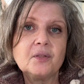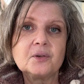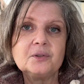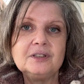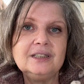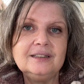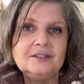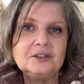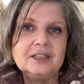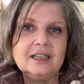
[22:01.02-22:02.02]
through the
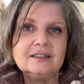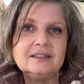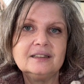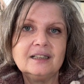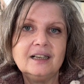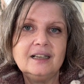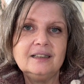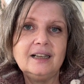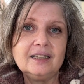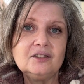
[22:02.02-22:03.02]
internet, and
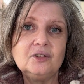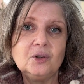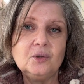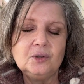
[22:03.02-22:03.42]
that's the